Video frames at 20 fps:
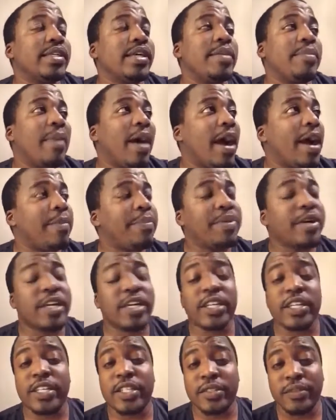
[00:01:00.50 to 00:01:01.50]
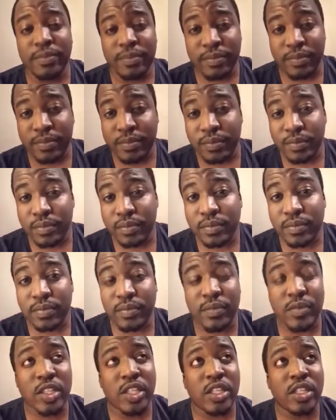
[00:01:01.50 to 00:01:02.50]
In my opinion,
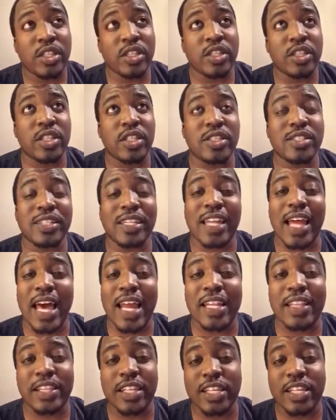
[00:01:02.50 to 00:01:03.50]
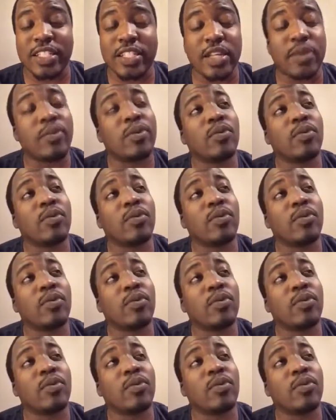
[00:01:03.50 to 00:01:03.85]
there's a lot of things that